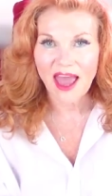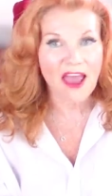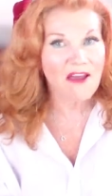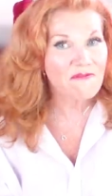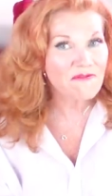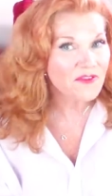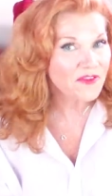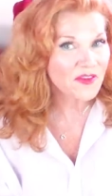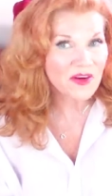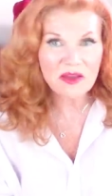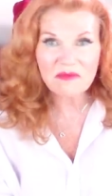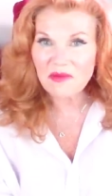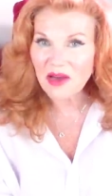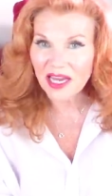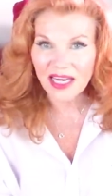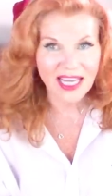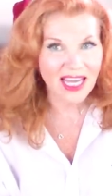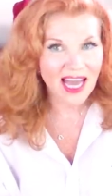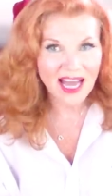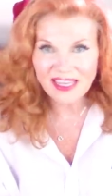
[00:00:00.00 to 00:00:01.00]

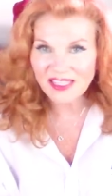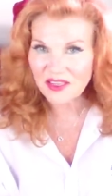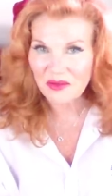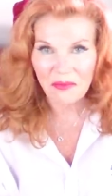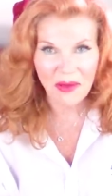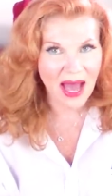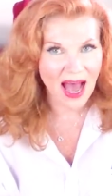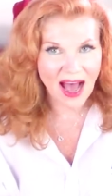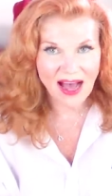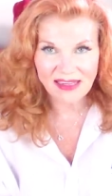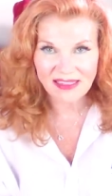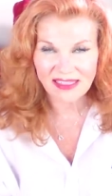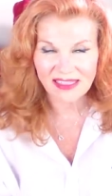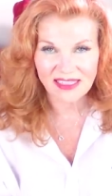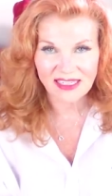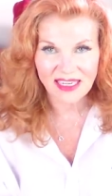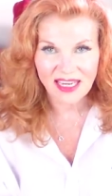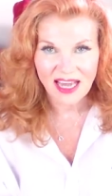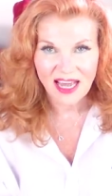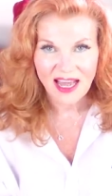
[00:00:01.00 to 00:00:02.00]
Everybody has a
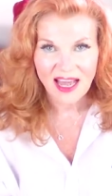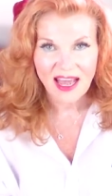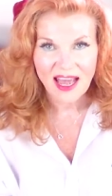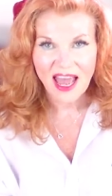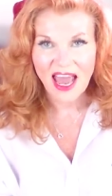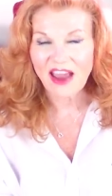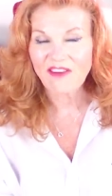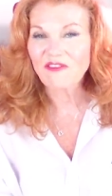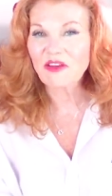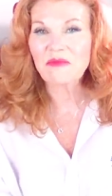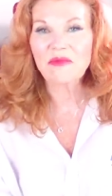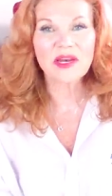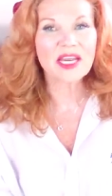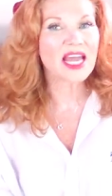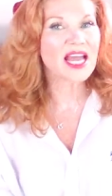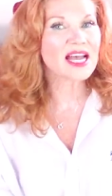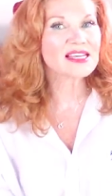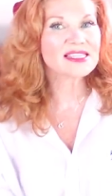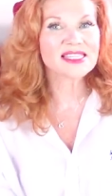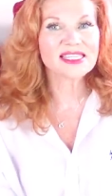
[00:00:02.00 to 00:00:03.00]
past.
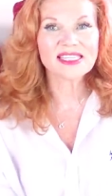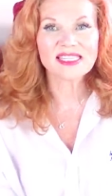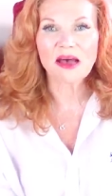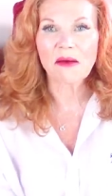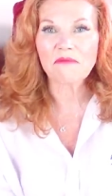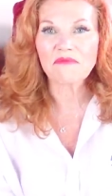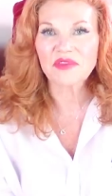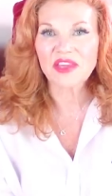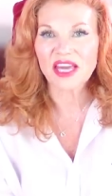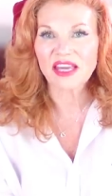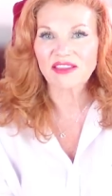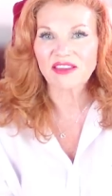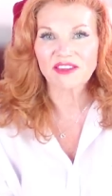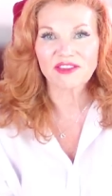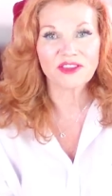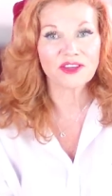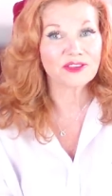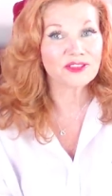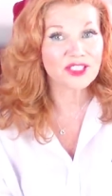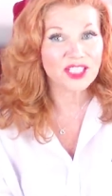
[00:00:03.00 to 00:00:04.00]
Everybody has something
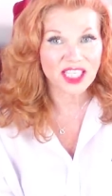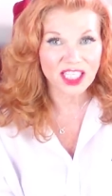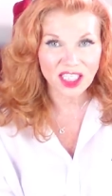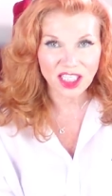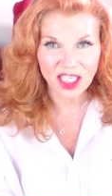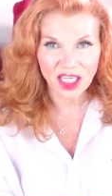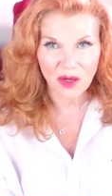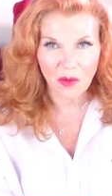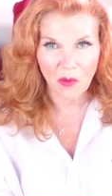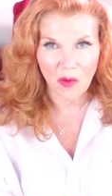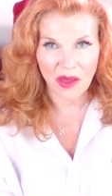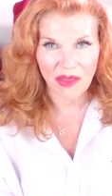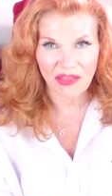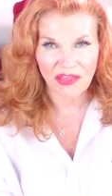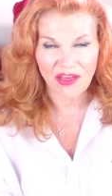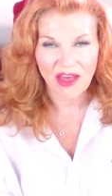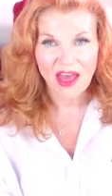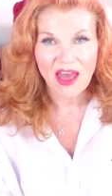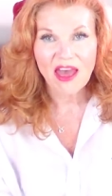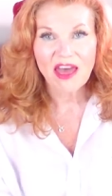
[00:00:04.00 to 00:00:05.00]
that they're dealing
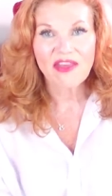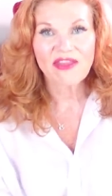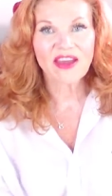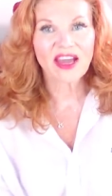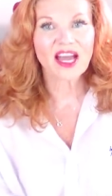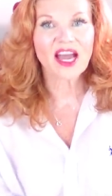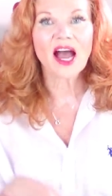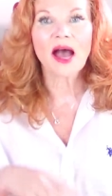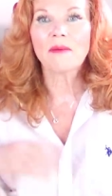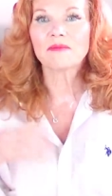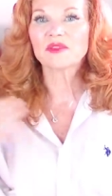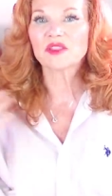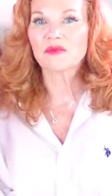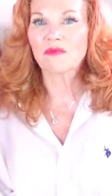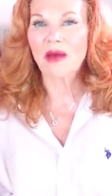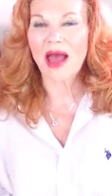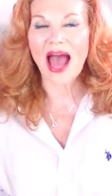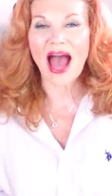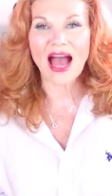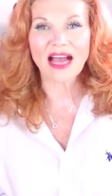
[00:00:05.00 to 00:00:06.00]
with that
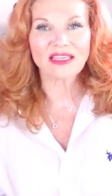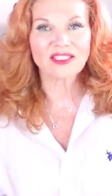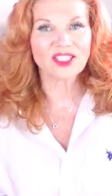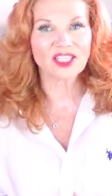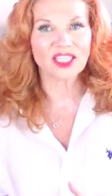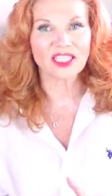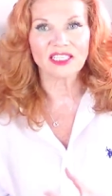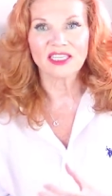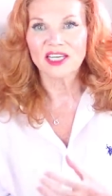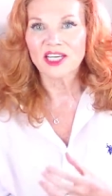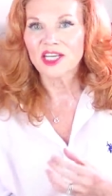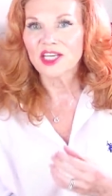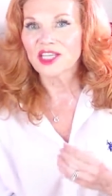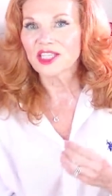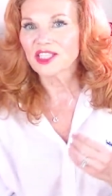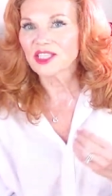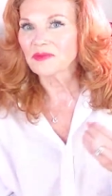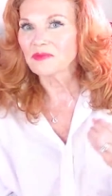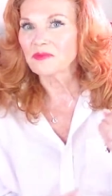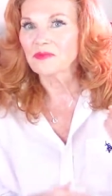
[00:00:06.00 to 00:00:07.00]
comes back to,
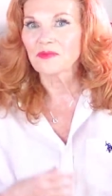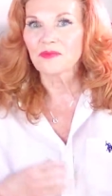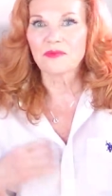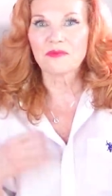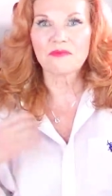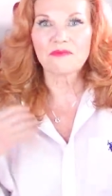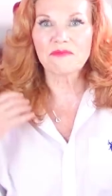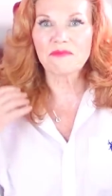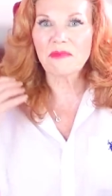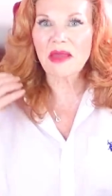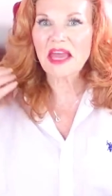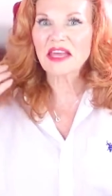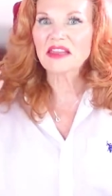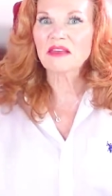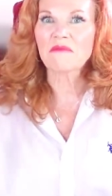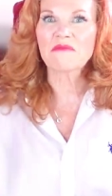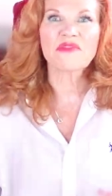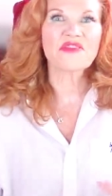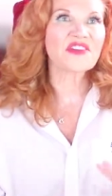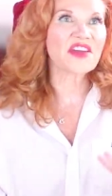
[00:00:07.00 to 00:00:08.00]
to
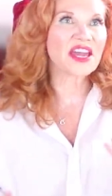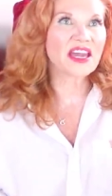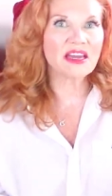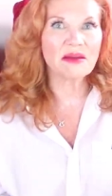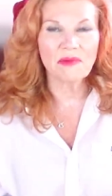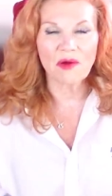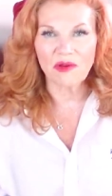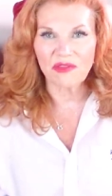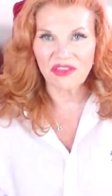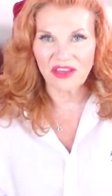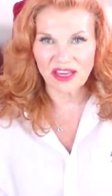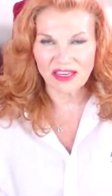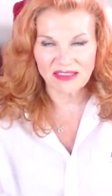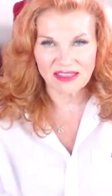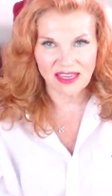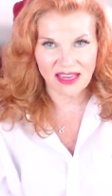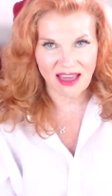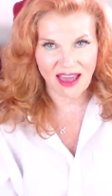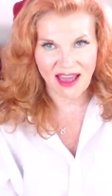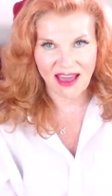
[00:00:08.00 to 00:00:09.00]
make them think about
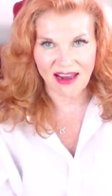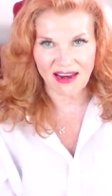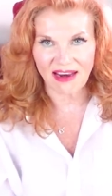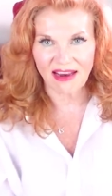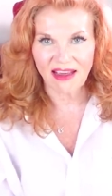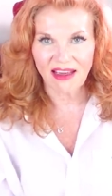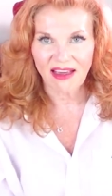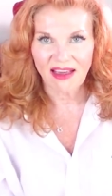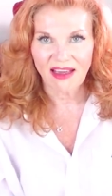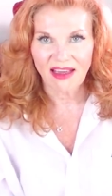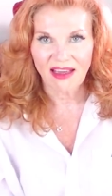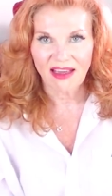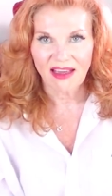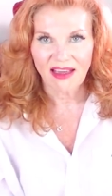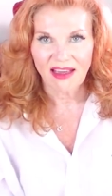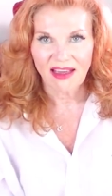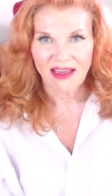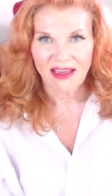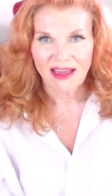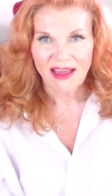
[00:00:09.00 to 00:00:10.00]
things again.
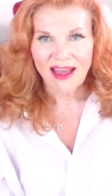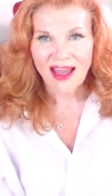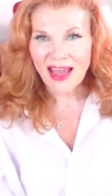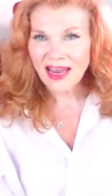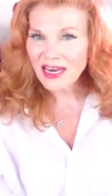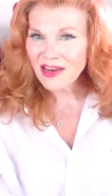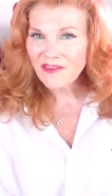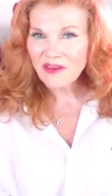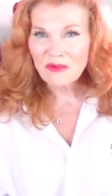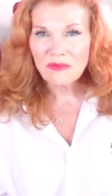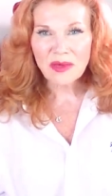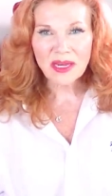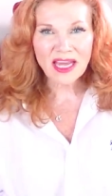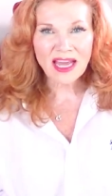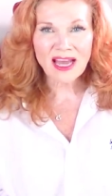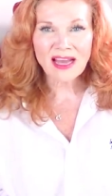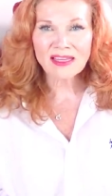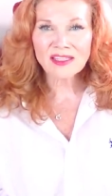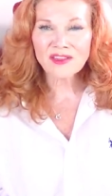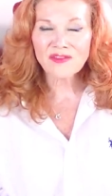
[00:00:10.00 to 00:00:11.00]
And
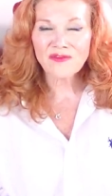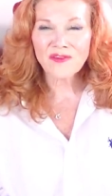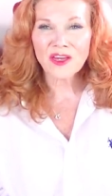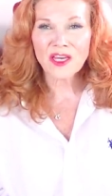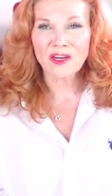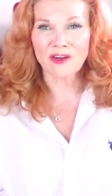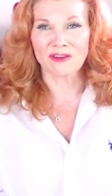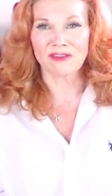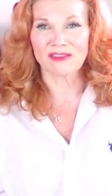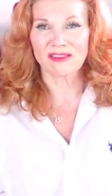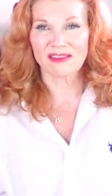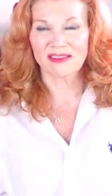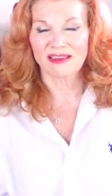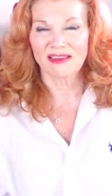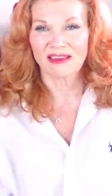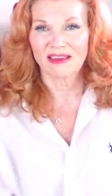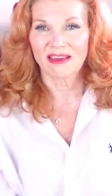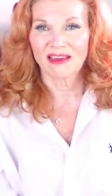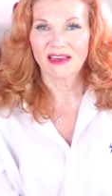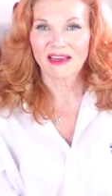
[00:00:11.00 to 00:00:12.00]
everybody has fears.